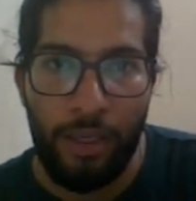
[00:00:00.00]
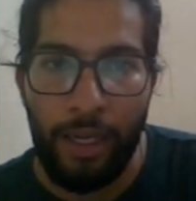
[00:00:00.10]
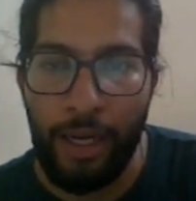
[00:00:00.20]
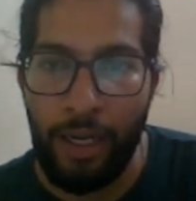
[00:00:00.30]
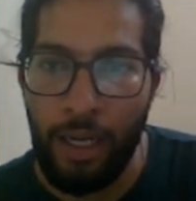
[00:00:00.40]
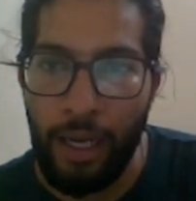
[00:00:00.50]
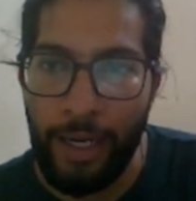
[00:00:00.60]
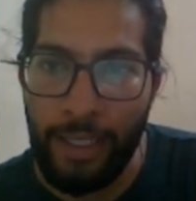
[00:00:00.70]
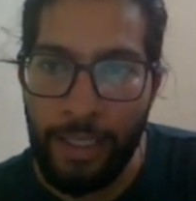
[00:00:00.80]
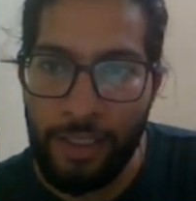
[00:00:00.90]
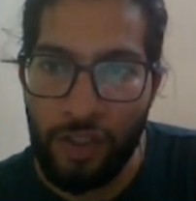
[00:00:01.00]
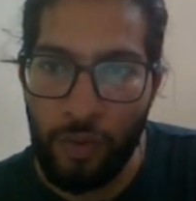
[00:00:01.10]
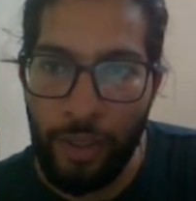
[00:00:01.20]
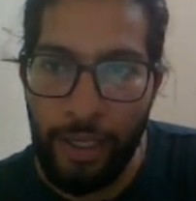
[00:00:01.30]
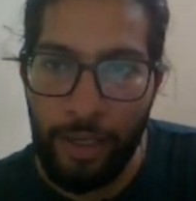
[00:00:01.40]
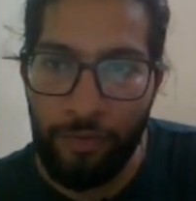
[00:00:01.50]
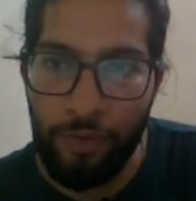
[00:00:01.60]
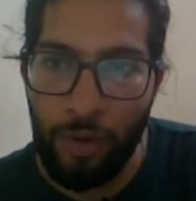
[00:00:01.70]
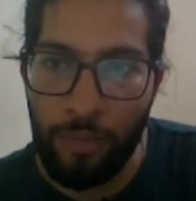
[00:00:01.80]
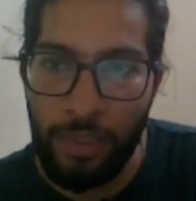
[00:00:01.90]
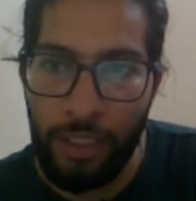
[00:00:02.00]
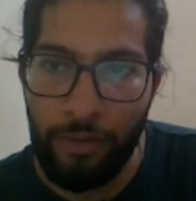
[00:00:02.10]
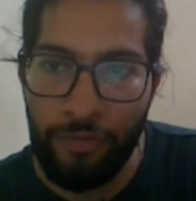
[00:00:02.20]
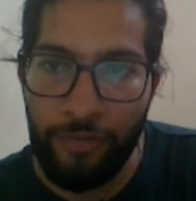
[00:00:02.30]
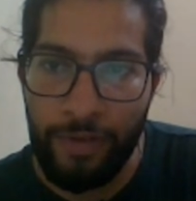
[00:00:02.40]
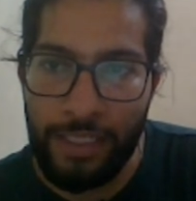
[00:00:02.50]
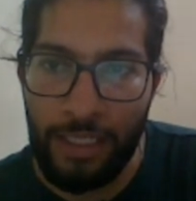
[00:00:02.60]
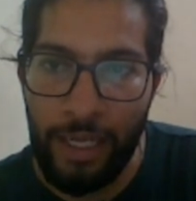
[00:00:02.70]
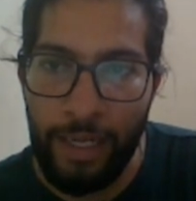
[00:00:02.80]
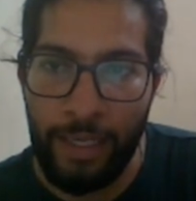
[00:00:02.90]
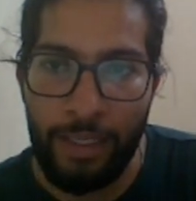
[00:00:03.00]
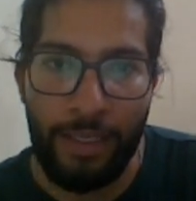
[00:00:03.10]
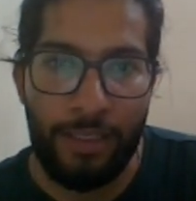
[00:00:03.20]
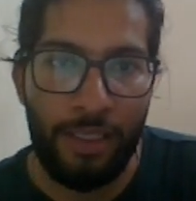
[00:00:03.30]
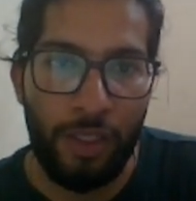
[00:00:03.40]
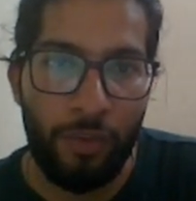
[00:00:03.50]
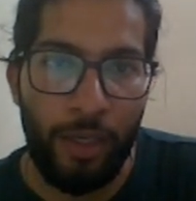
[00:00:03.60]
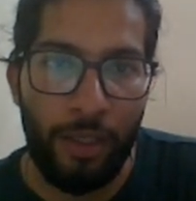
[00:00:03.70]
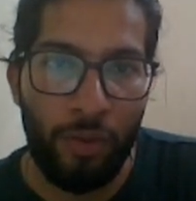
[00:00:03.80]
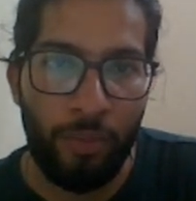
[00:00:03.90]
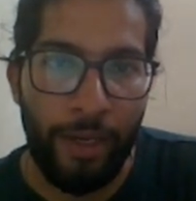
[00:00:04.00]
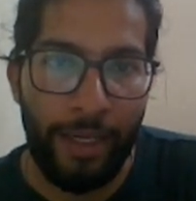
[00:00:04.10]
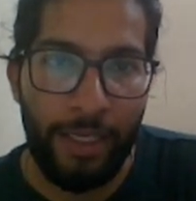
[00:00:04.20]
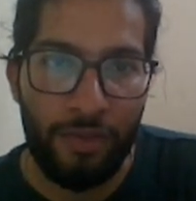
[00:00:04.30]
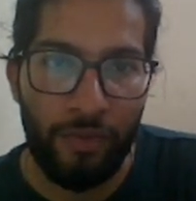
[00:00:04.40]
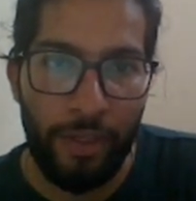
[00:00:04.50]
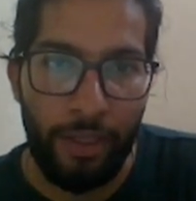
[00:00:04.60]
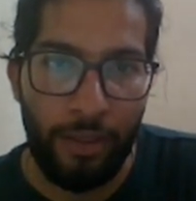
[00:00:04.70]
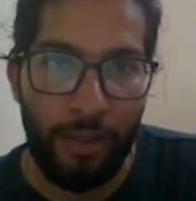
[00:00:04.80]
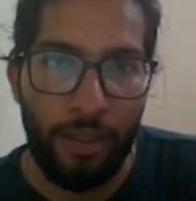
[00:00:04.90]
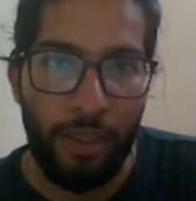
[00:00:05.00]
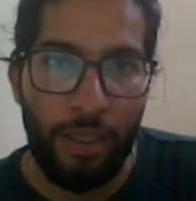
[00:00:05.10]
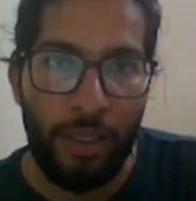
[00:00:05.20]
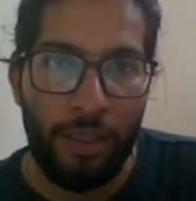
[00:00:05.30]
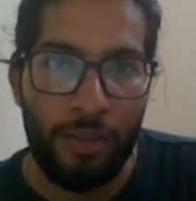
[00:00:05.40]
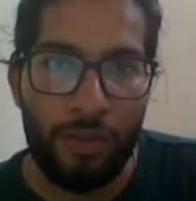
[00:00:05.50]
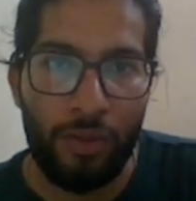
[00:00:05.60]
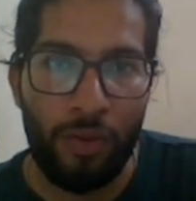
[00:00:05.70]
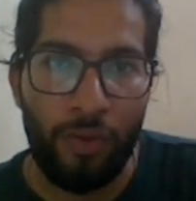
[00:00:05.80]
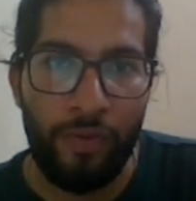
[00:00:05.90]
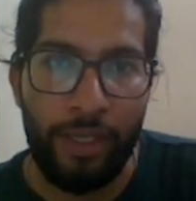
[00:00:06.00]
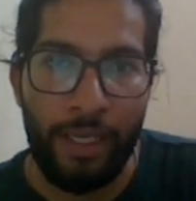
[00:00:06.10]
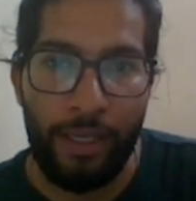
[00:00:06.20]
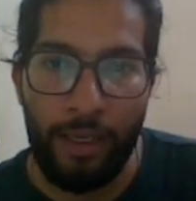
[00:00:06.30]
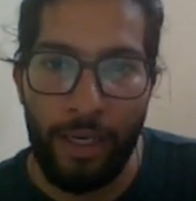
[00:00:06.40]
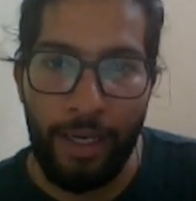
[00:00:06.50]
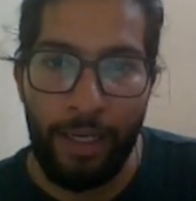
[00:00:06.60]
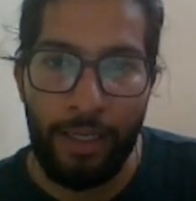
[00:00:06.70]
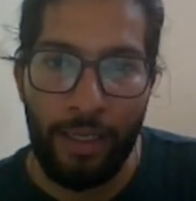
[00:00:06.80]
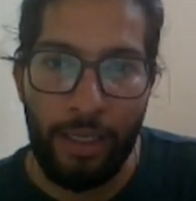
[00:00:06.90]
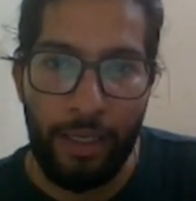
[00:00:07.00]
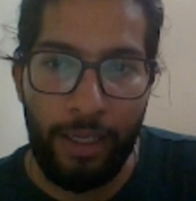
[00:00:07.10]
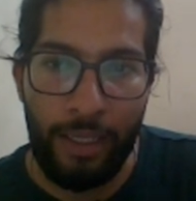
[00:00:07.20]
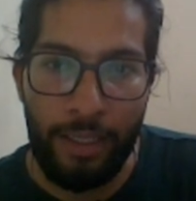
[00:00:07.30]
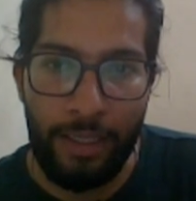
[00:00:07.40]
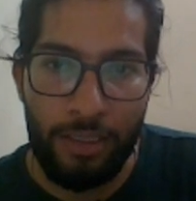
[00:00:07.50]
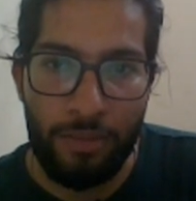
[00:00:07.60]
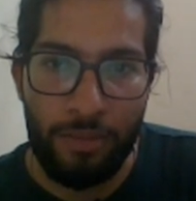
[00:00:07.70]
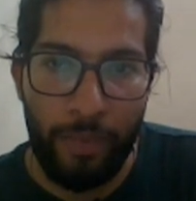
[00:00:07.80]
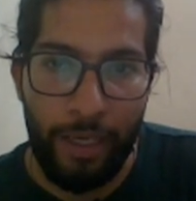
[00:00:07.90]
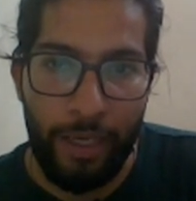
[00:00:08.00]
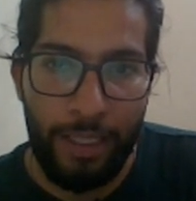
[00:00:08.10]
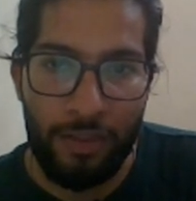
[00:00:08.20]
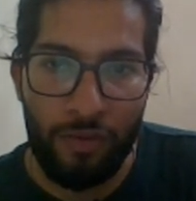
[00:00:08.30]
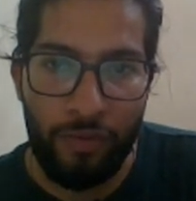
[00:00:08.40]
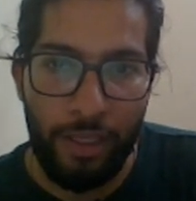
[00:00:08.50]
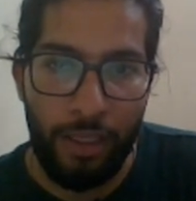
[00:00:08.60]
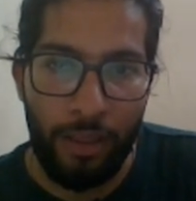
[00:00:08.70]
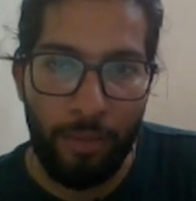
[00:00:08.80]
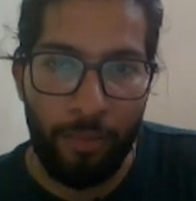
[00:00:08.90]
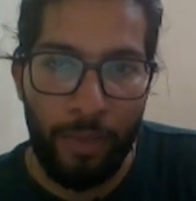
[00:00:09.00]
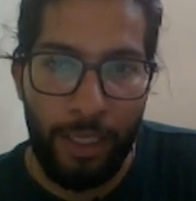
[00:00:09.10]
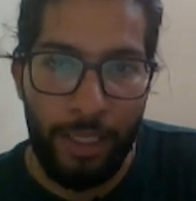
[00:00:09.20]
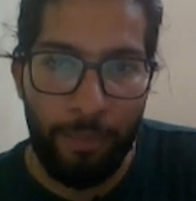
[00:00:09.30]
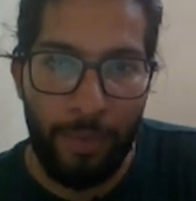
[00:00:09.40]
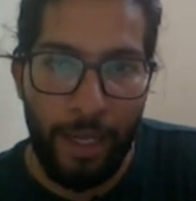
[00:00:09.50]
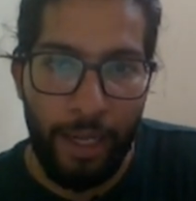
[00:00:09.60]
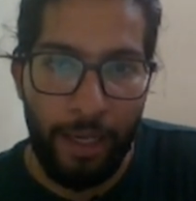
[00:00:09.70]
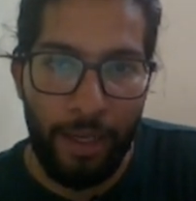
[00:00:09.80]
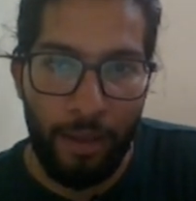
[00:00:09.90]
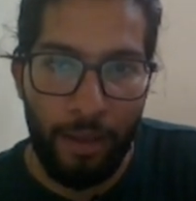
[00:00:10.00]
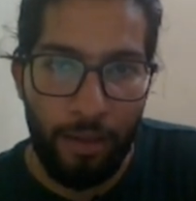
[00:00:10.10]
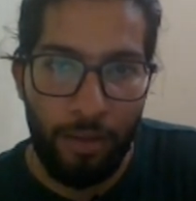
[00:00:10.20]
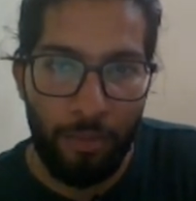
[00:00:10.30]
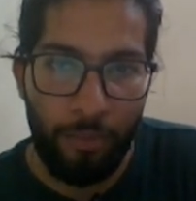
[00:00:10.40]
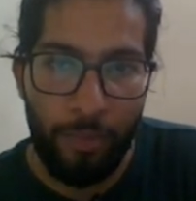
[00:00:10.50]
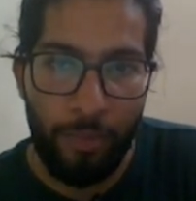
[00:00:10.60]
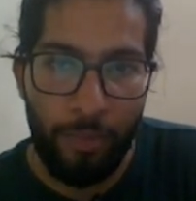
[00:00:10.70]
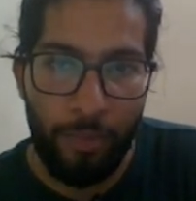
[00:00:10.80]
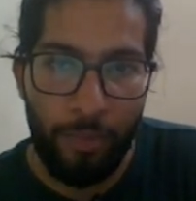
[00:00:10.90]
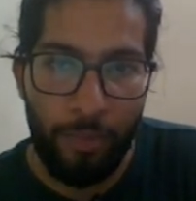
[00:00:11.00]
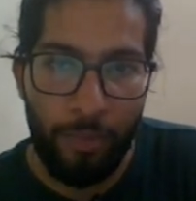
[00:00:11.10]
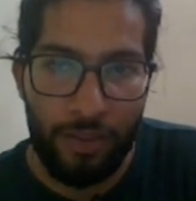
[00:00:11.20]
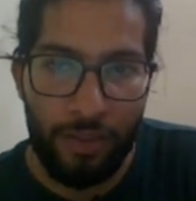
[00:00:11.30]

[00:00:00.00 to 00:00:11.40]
and eta square from the first line is equal to minus 1. So we can write it is minus 1 multiply minus 1,